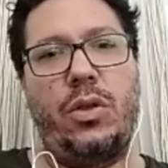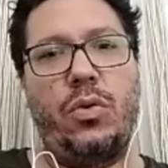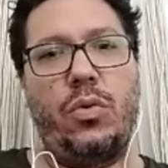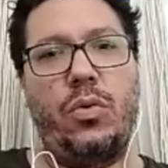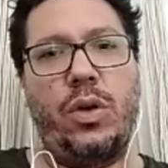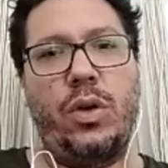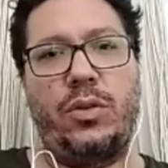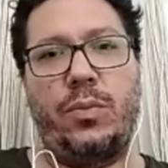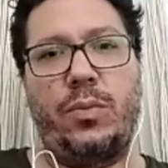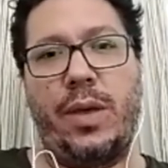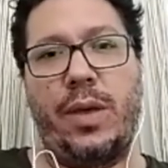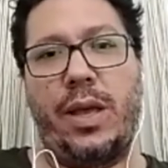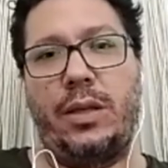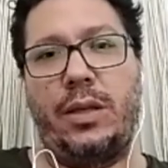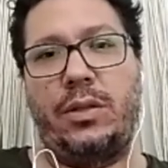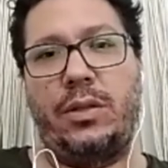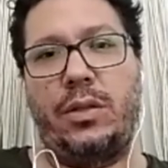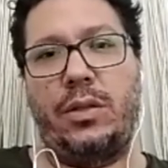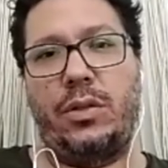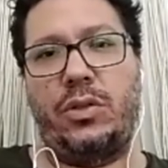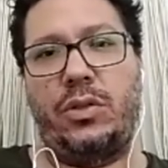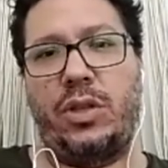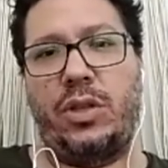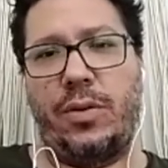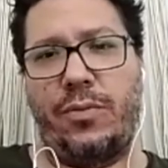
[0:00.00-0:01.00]
US-based
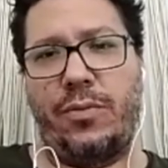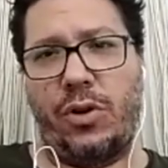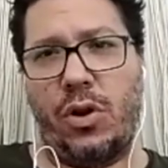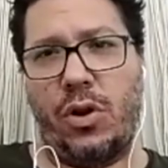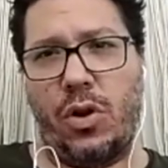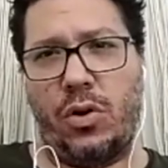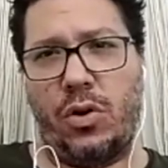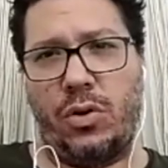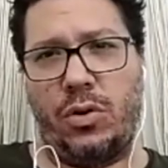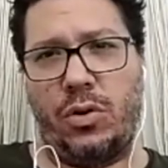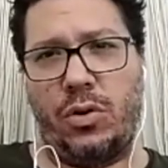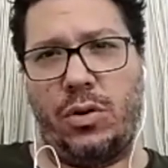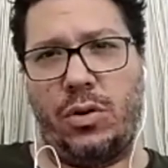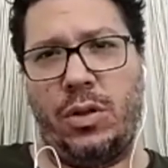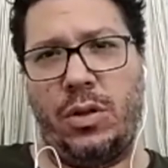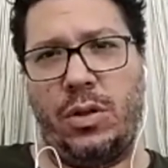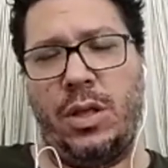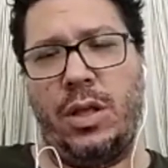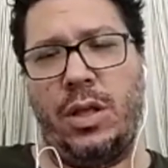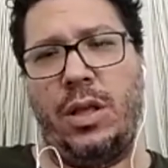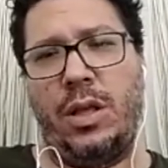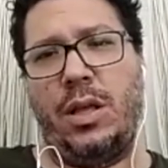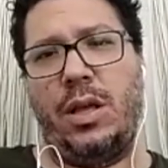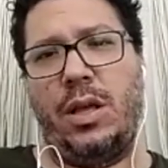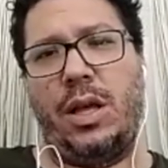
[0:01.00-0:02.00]
Chevron.
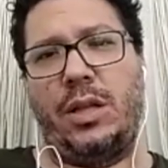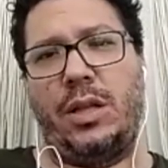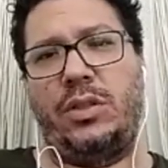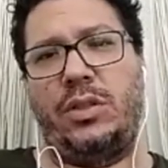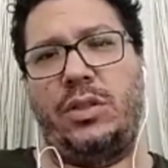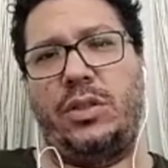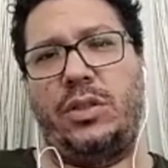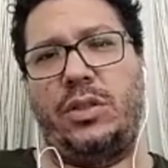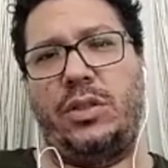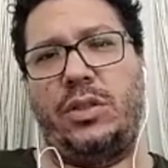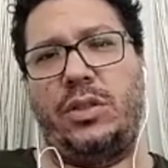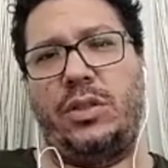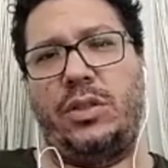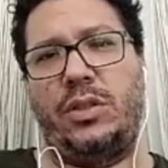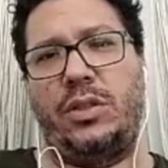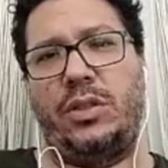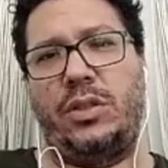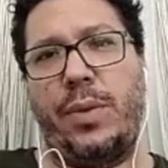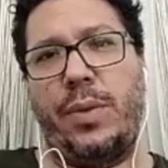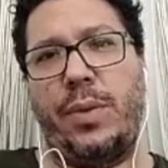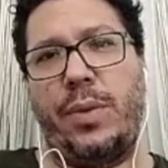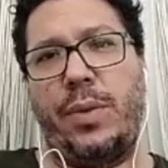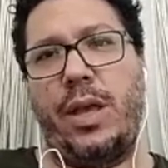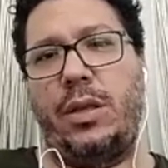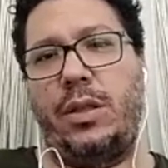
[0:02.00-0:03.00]
And Chevron is
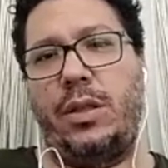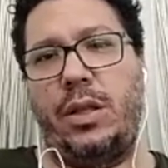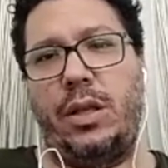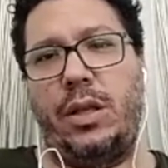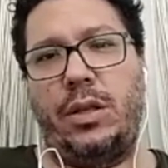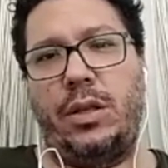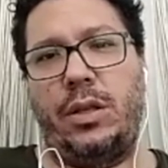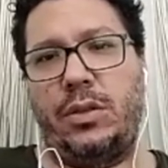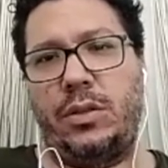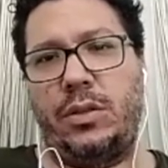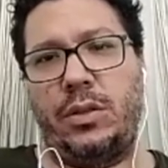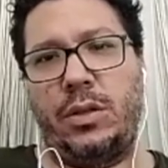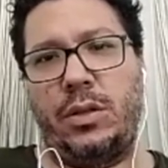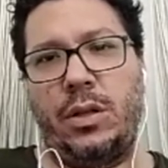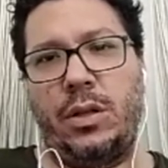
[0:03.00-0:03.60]
paying these